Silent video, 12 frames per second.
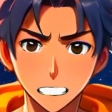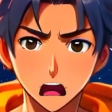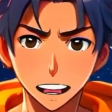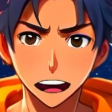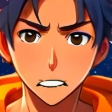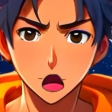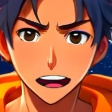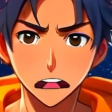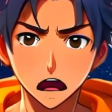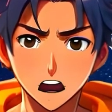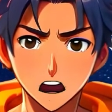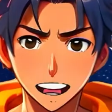I find one,
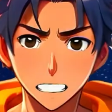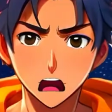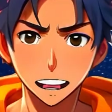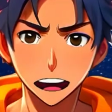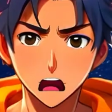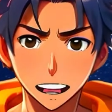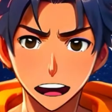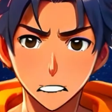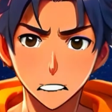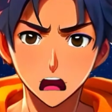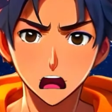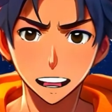I'll make a
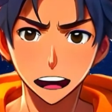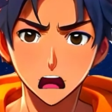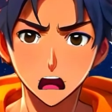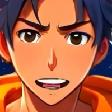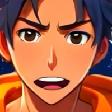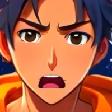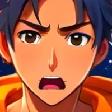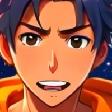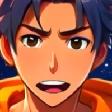video about it.